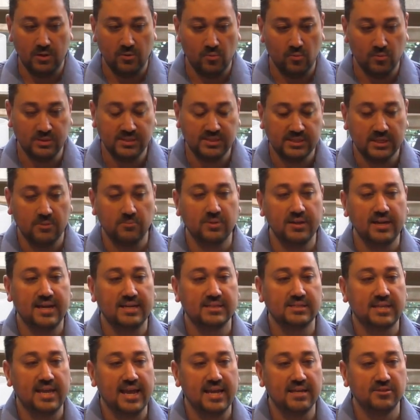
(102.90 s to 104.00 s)
When someone
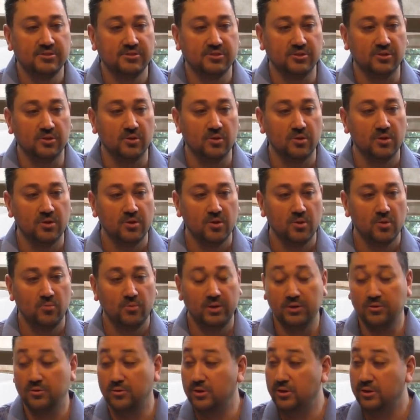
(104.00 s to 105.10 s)
has cancer, we
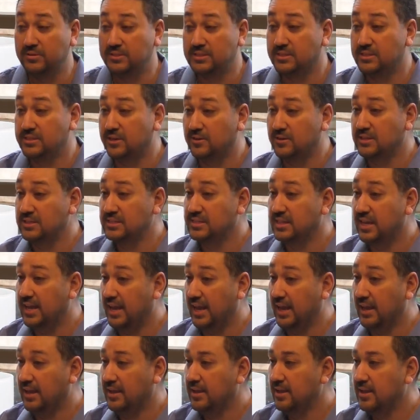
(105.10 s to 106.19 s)
don't necessarily
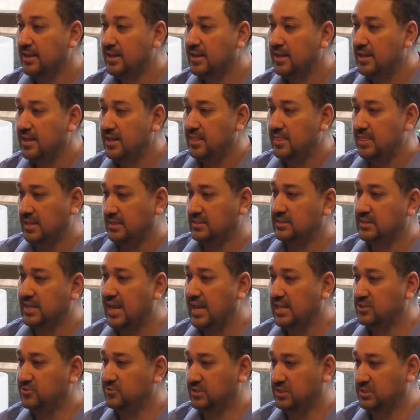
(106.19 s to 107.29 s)
say that's a
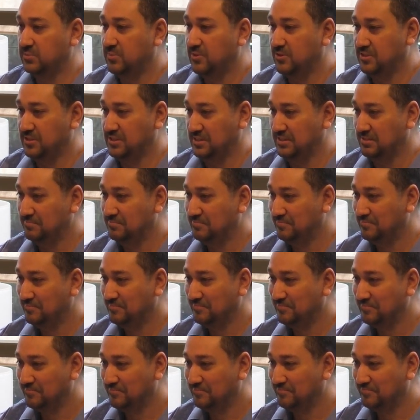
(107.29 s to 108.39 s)
cancerous person.
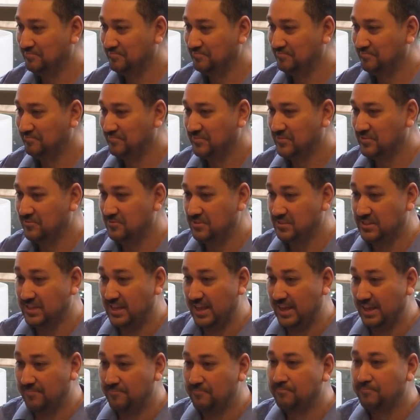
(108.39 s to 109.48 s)
We
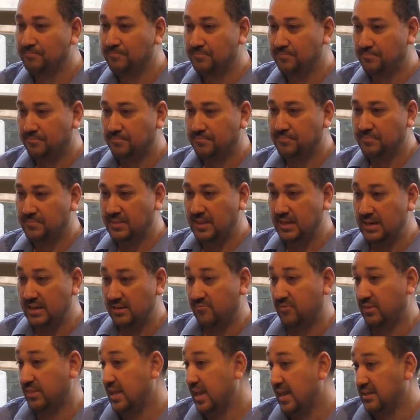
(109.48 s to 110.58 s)
say they live
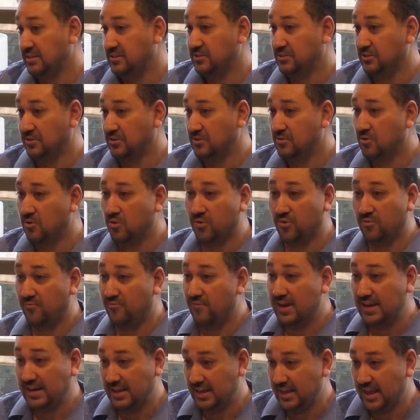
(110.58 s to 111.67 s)
with cancer or they're
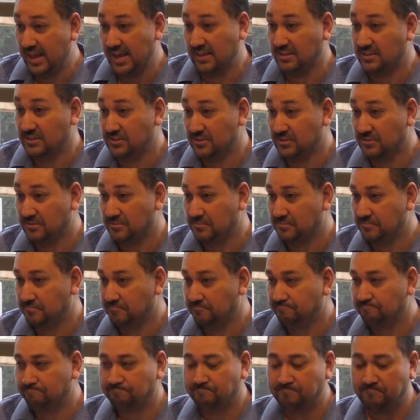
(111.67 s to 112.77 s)
fighting cancer.
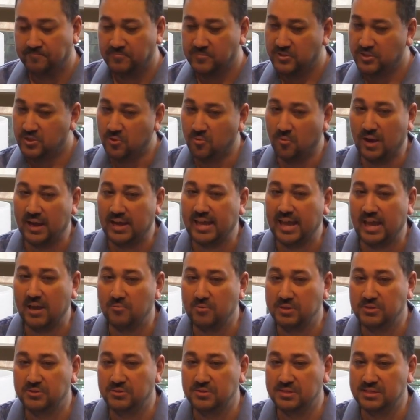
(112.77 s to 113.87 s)
So why can't
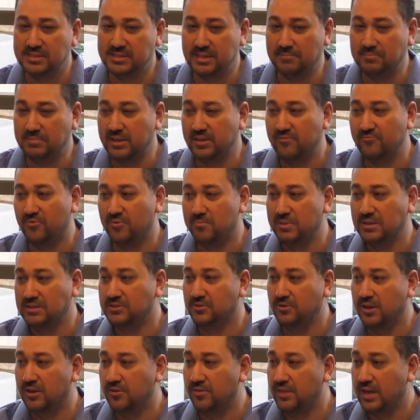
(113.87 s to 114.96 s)
we do the same thing for mental
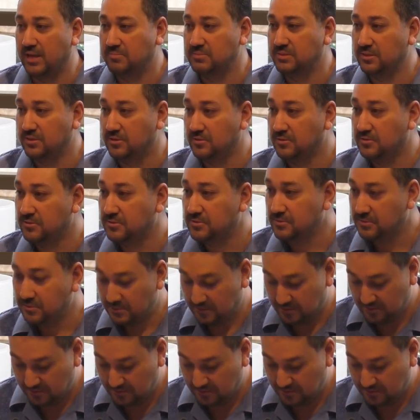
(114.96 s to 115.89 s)
health obstacles?